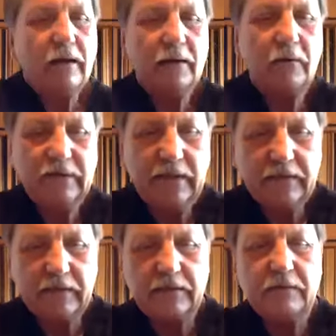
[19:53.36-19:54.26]
Now what they
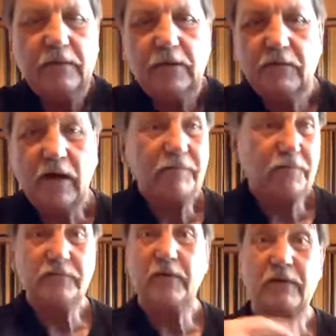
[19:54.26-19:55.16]
did,
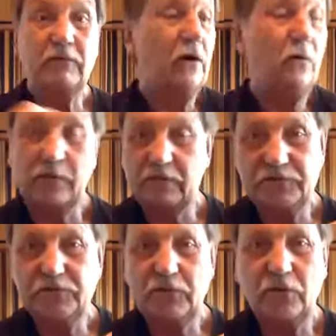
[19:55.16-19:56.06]
first of all, they're lower. They're
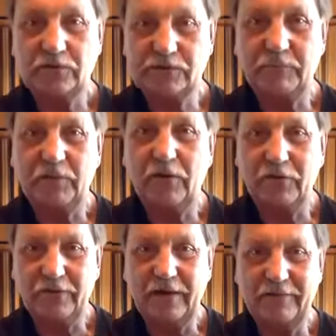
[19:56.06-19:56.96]
tuned a whole step
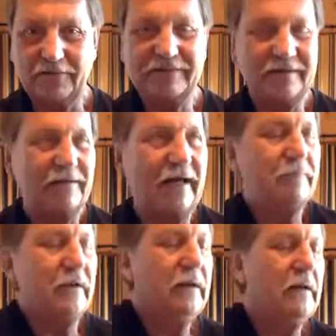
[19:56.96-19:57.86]
lower. I don't know, you could tell
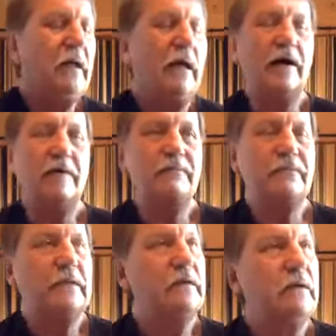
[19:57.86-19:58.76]
that, but
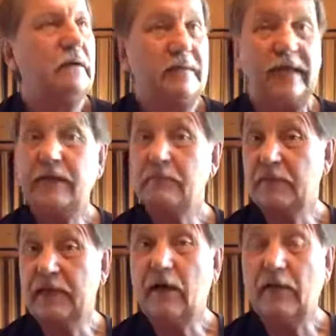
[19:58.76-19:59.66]
they didn't.
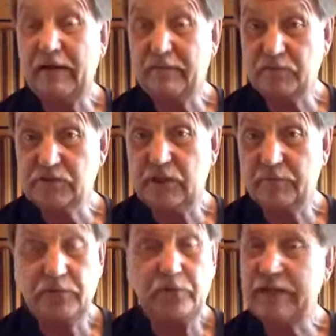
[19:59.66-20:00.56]
on that first time
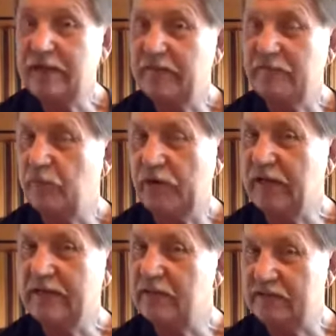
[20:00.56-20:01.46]
through, he didn't even bring
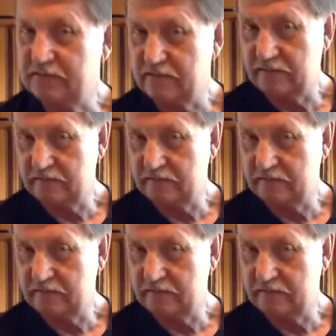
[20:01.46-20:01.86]
in this. He